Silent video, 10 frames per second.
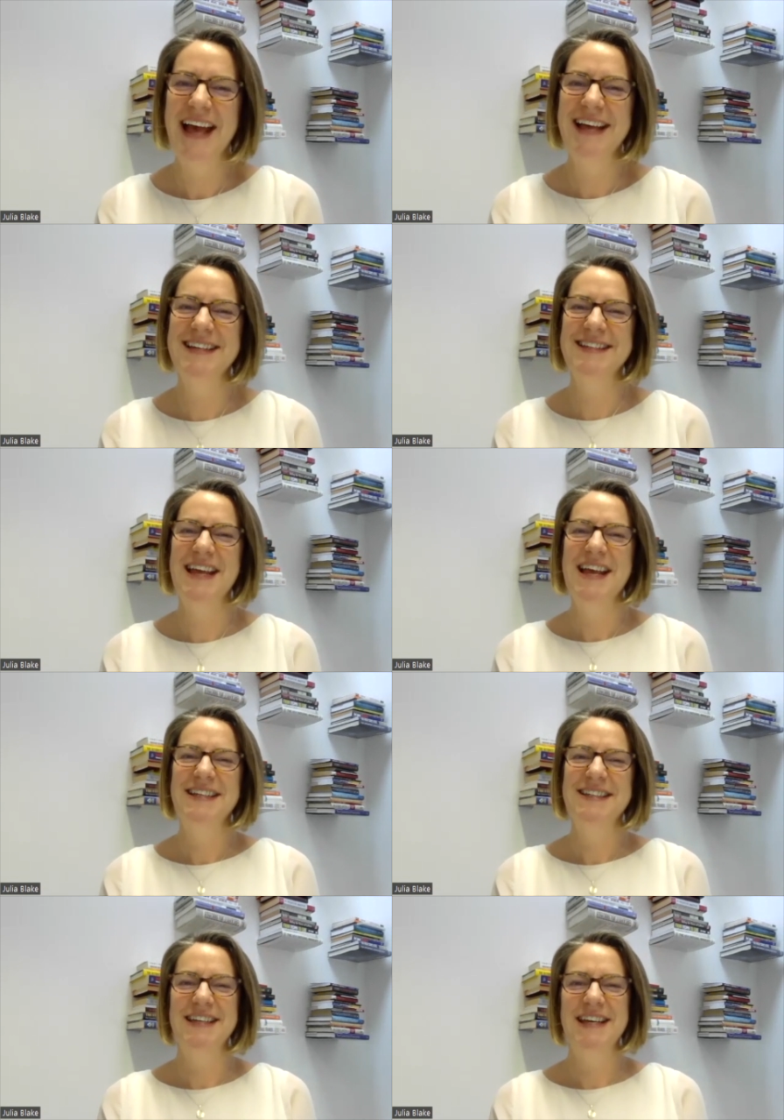and
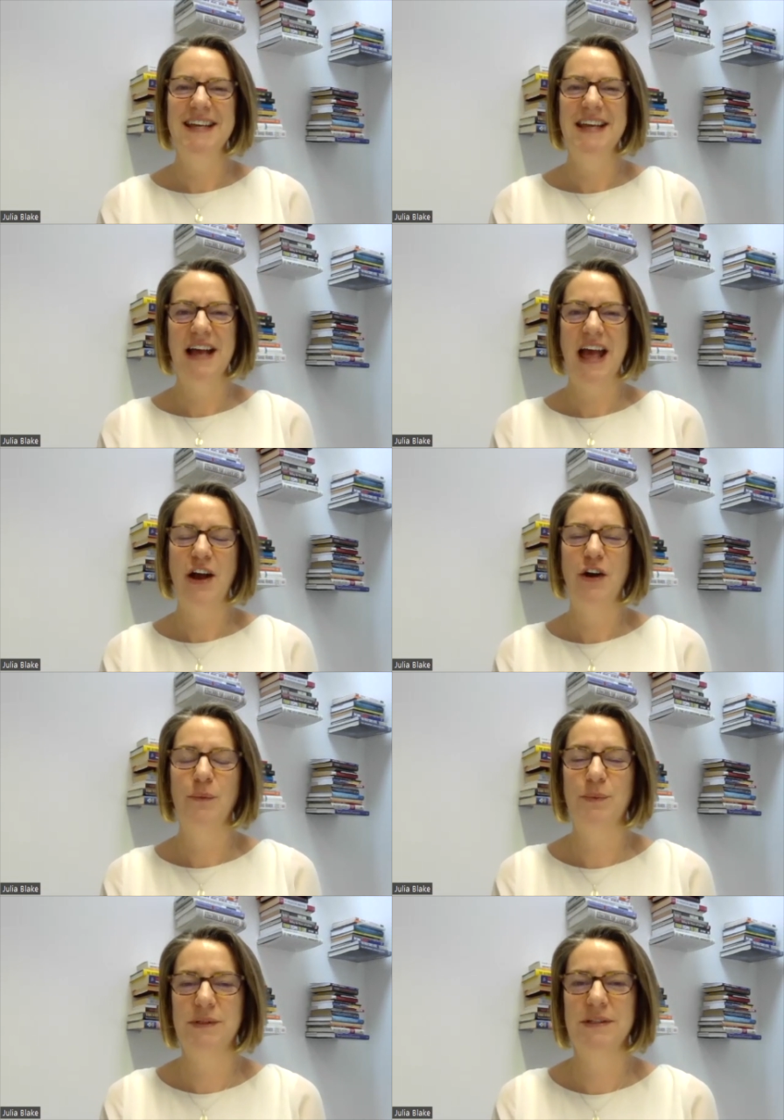she
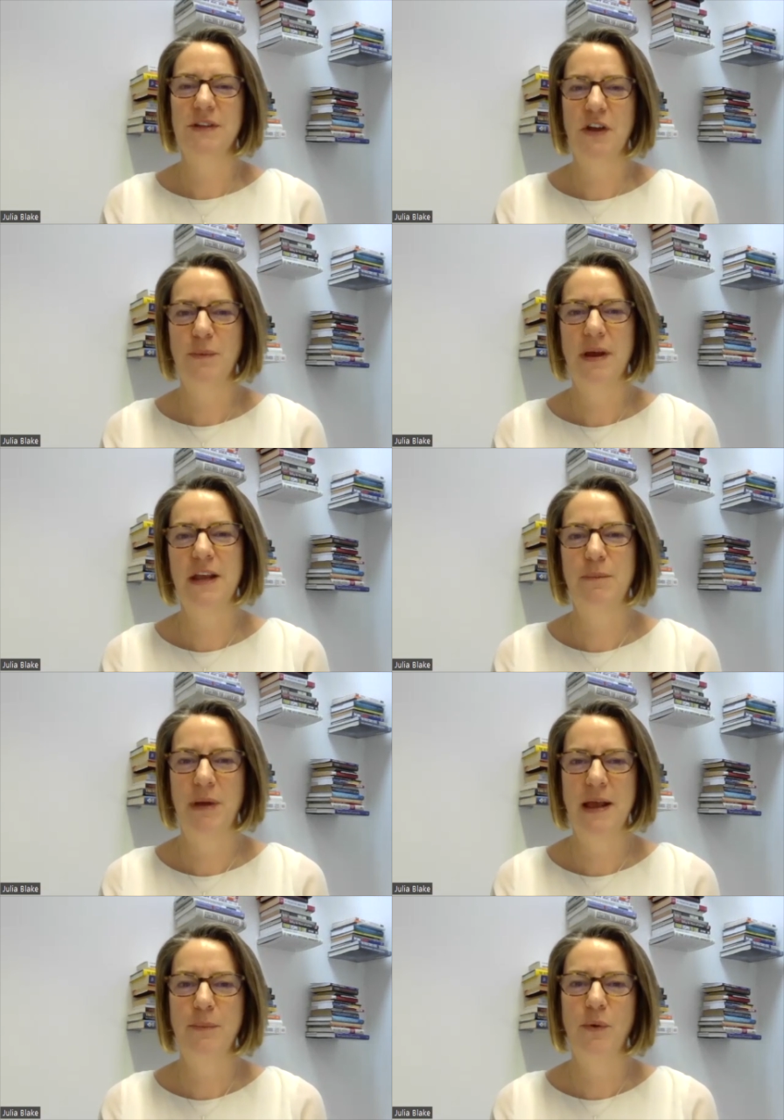helps so many
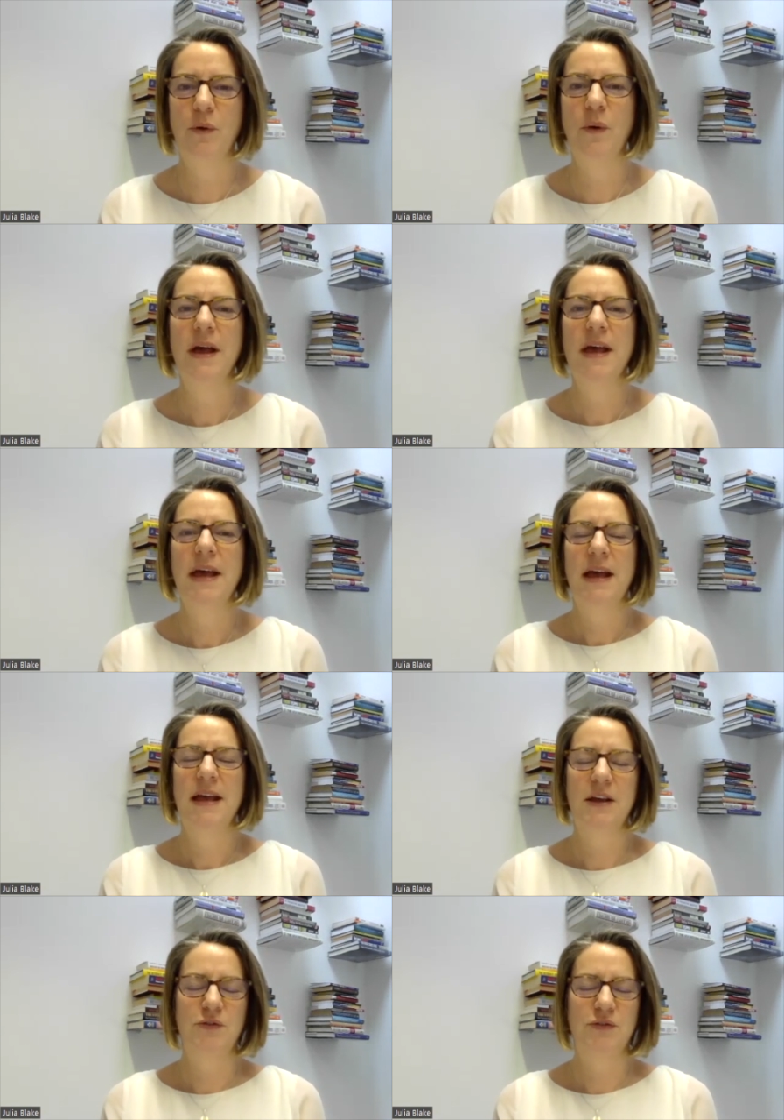people
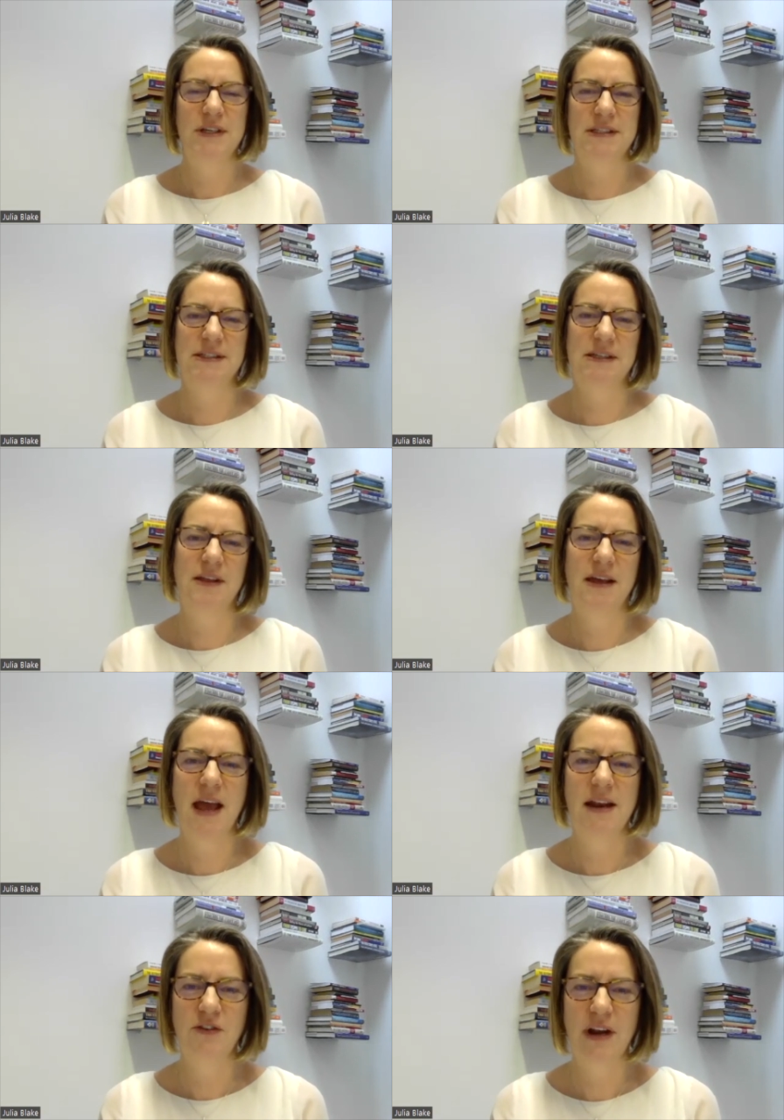increase their
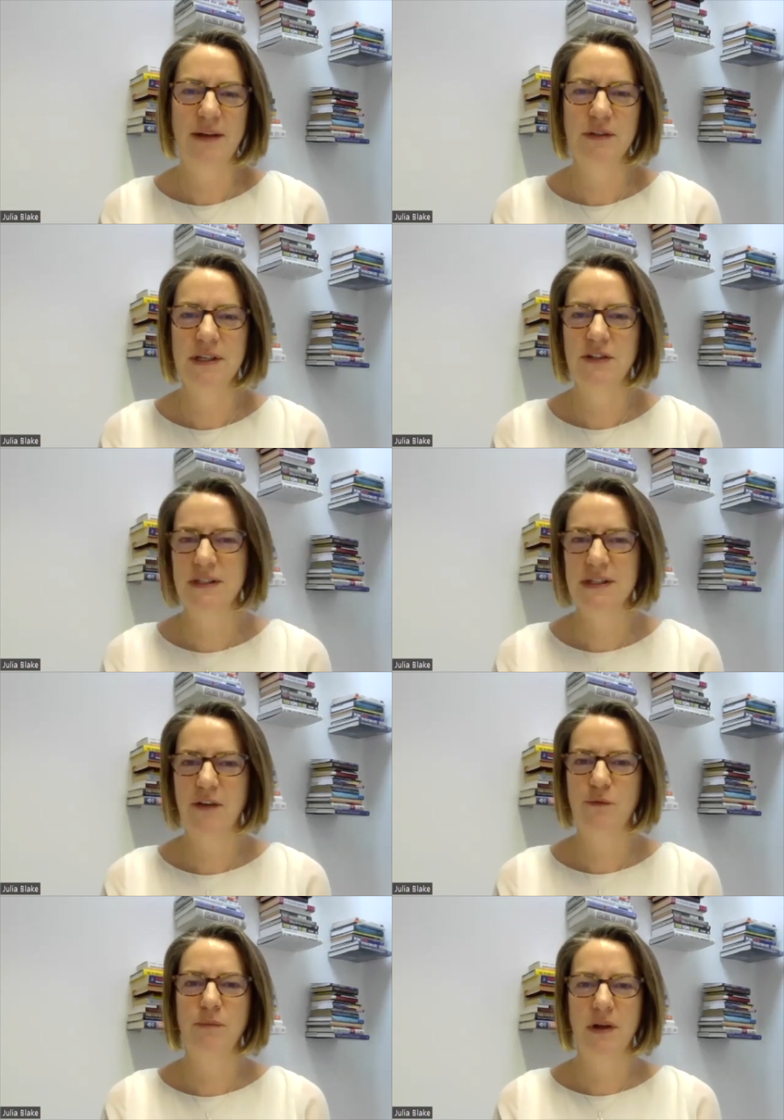energy levels and just
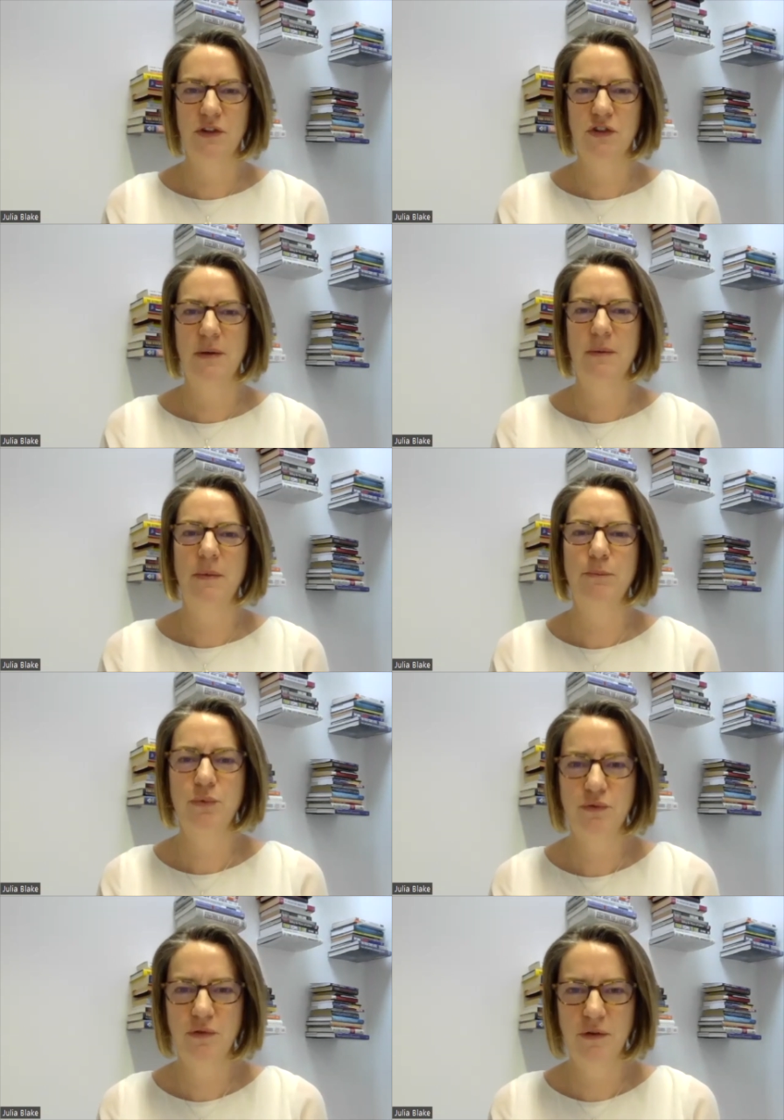have much
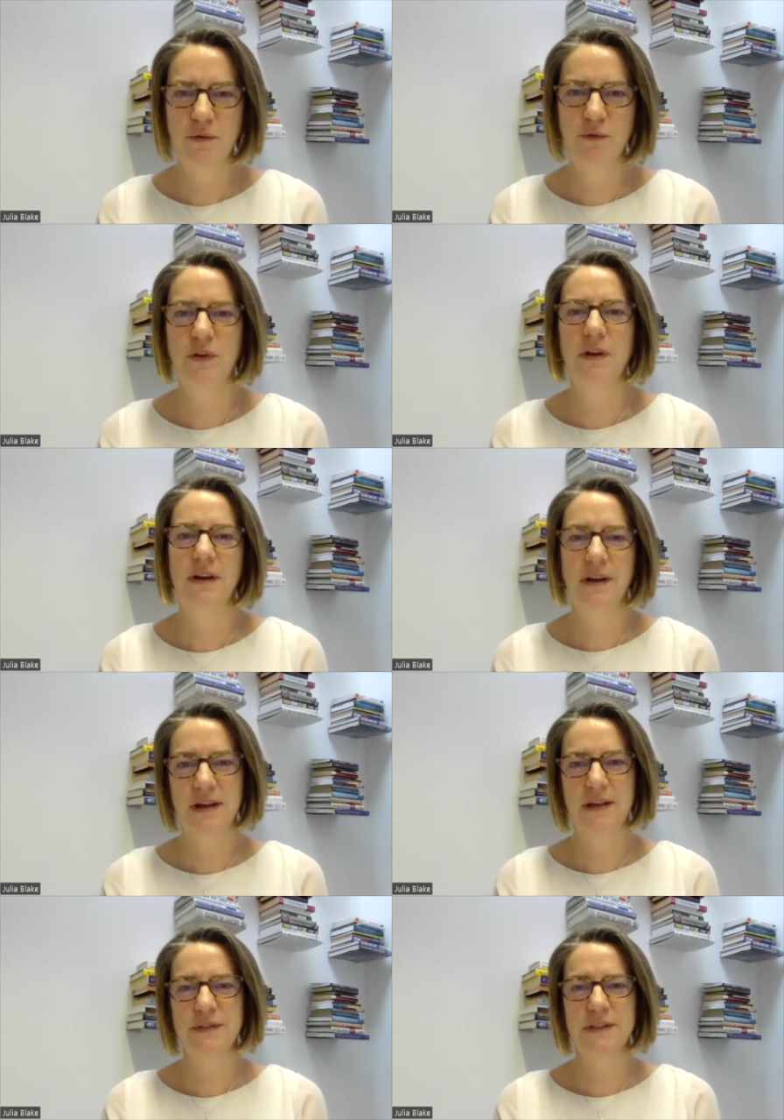improved
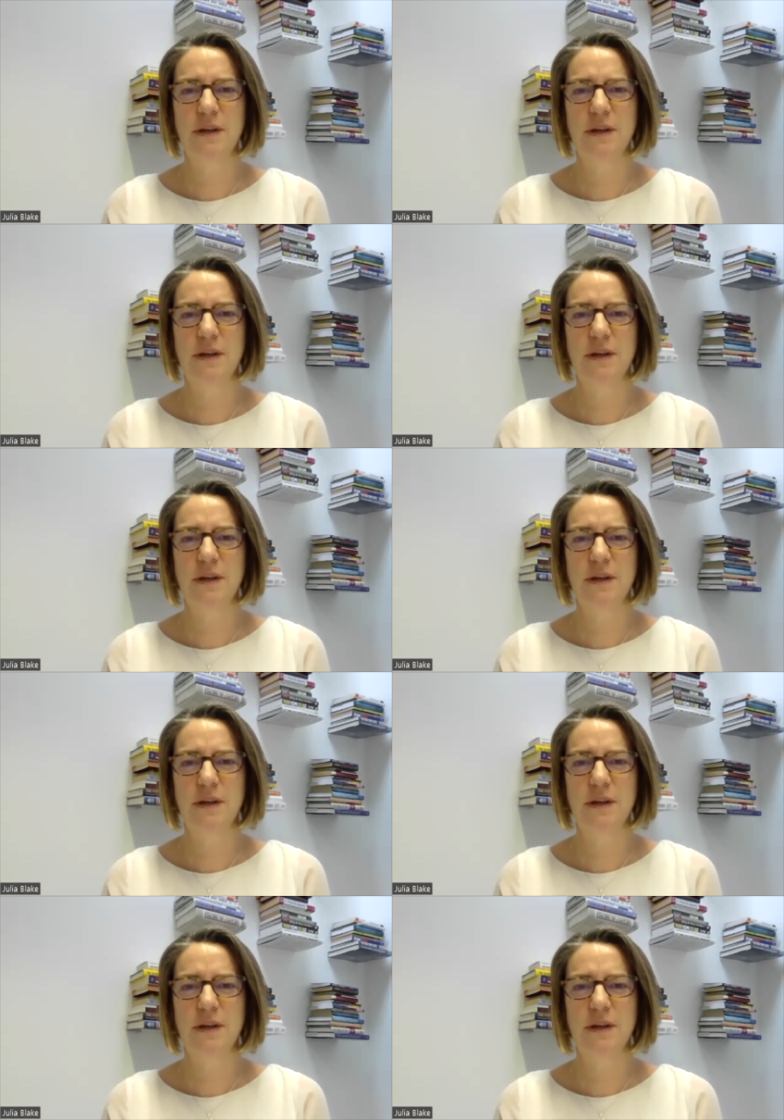lives.